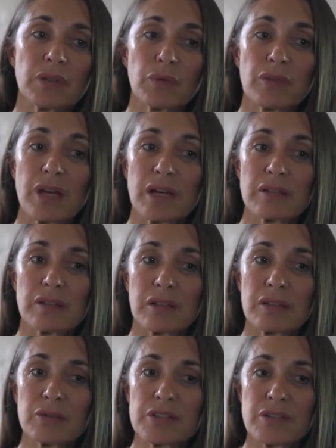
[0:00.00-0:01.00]
They were not
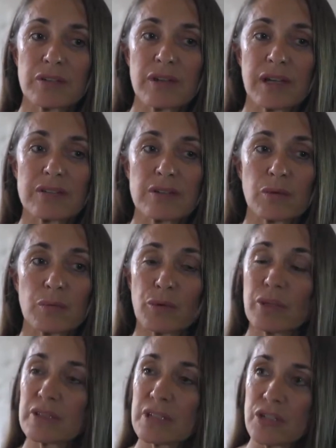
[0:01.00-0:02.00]
all aristocrats, they were
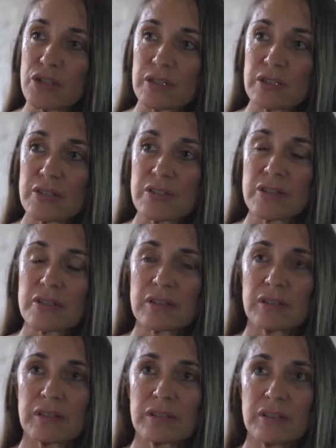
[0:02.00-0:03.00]

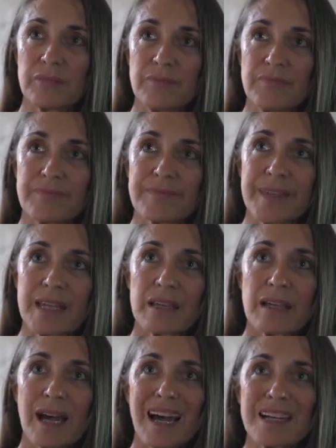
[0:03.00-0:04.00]
politicians. Um,
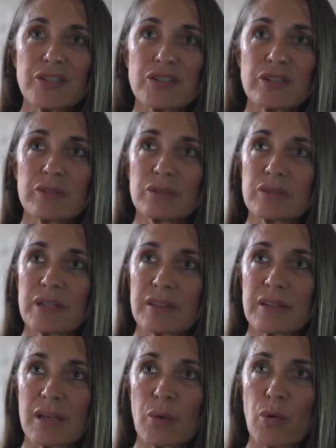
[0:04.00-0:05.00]
I just knew
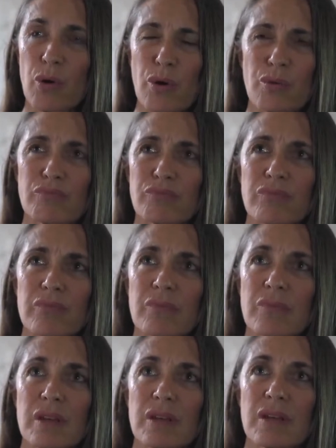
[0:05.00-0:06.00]
that they were.
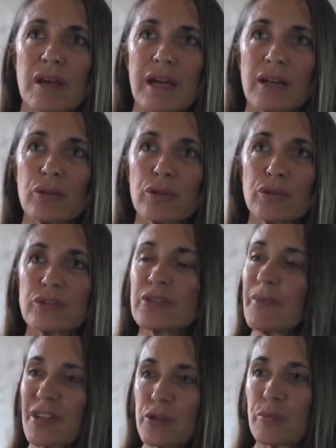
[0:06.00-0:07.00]
I learned to
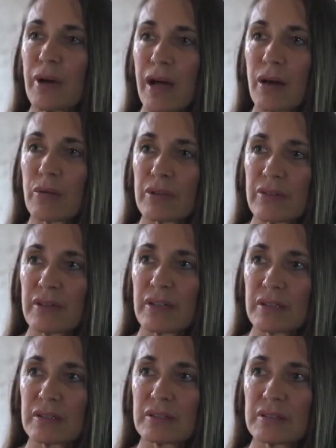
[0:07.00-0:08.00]
measure power
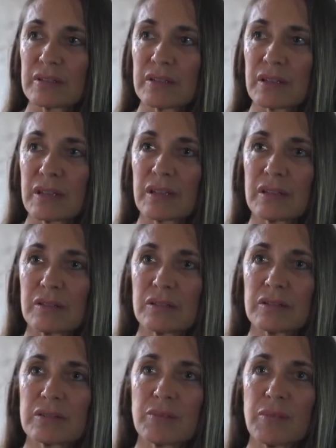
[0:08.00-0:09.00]
then. Like I
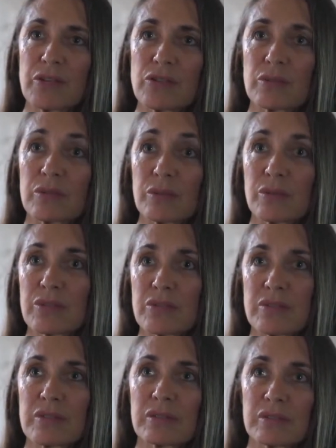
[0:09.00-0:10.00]
learned to measure who
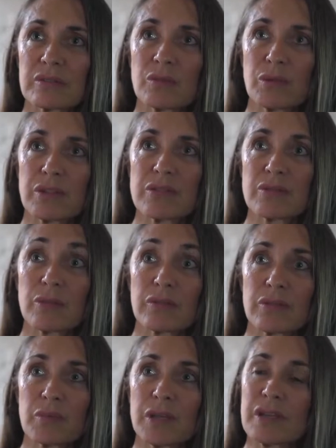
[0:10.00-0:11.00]
was, you know, the ones you
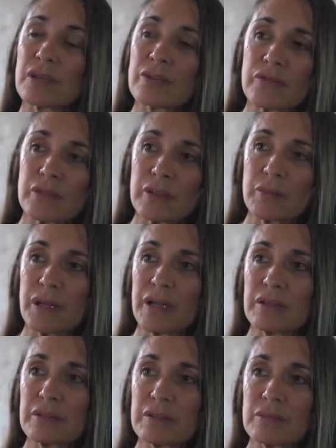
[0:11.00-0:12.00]
have to be careful
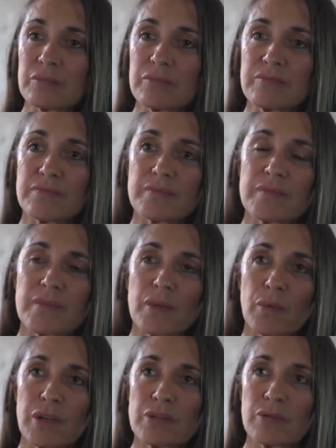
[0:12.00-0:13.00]
about, the,
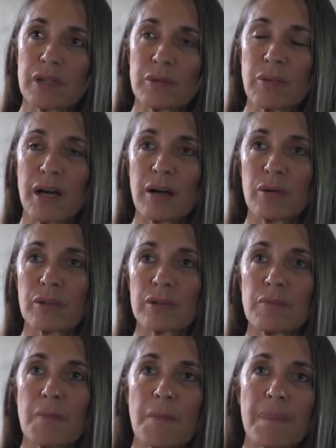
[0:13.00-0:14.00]
the ones who had
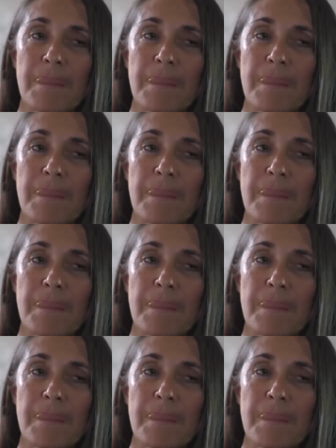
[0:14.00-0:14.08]
power.